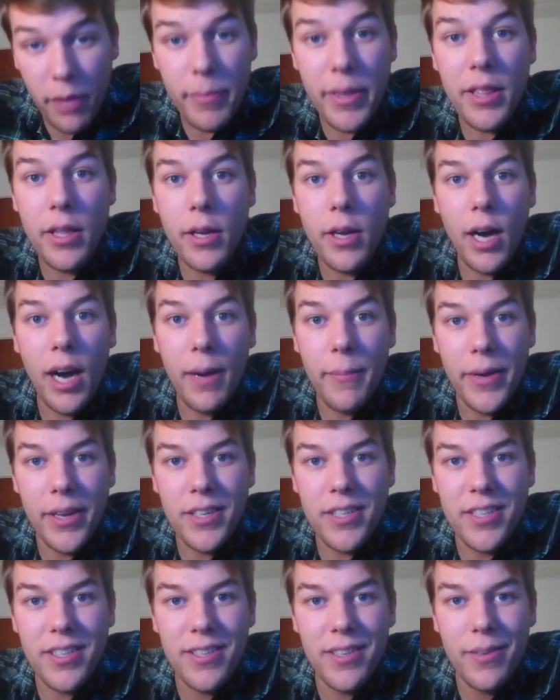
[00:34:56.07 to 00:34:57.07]
them in the
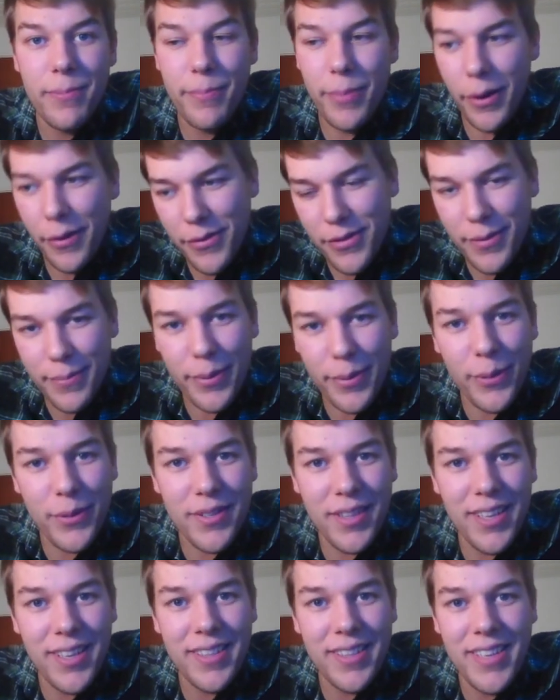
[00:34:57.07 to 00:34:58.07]
comments, both to
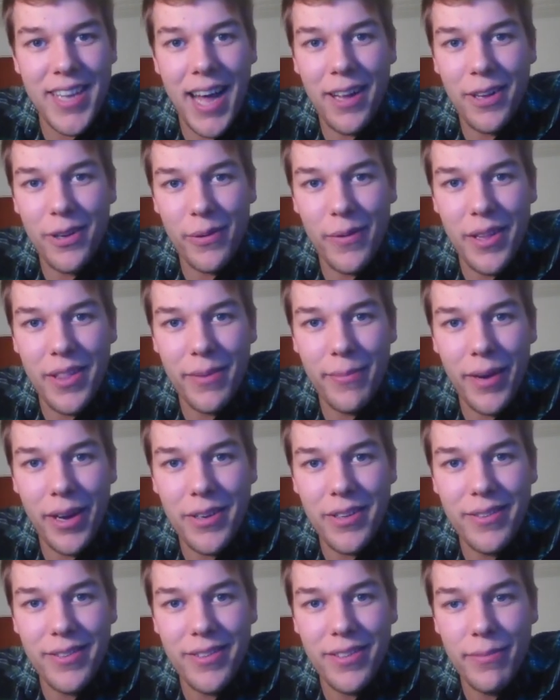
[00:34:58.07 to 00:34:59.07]
boost the algorithm
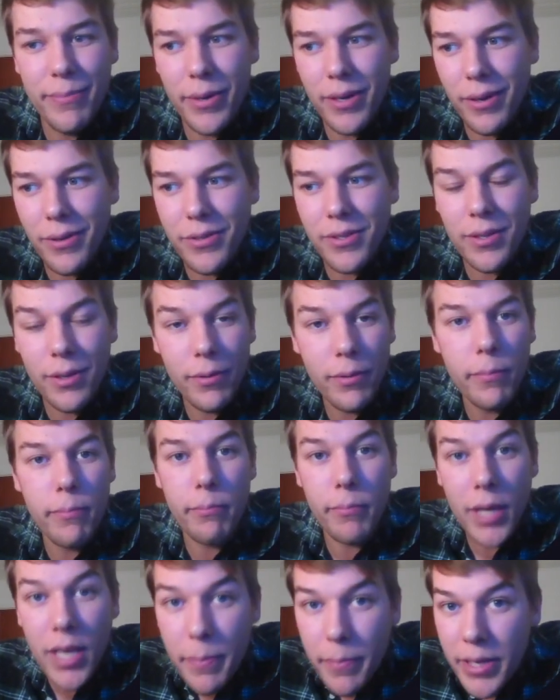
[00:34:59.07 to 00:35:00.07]
on YouTube, but also
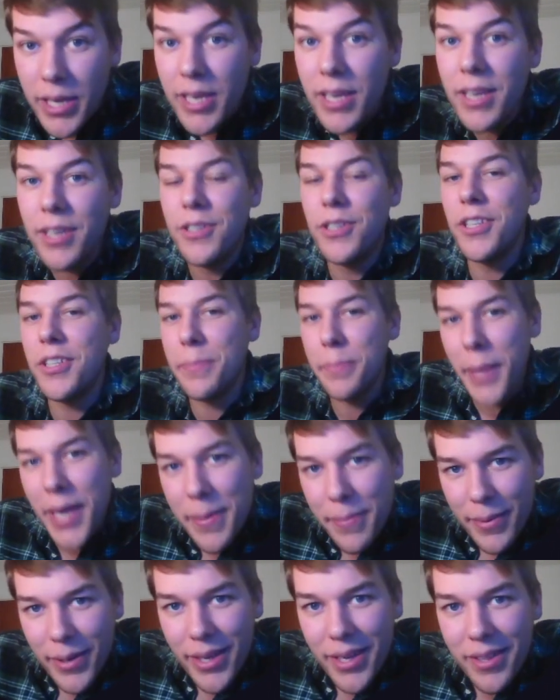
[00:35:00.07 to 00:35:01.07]
maybe, just
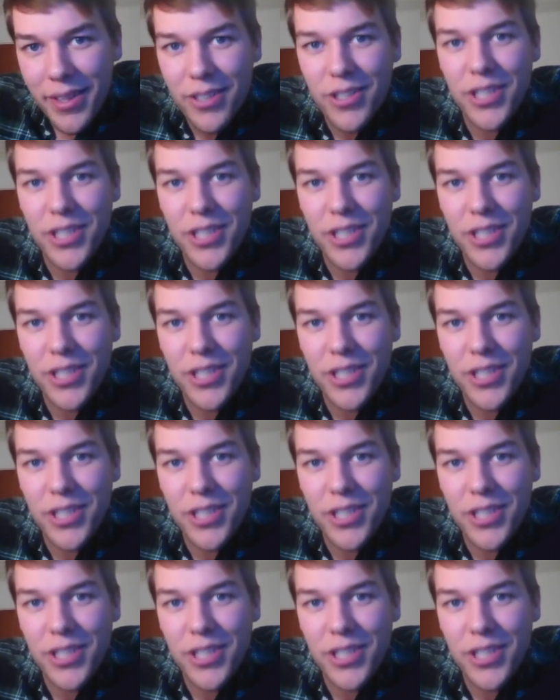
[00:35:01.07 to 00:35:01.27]
maybe, the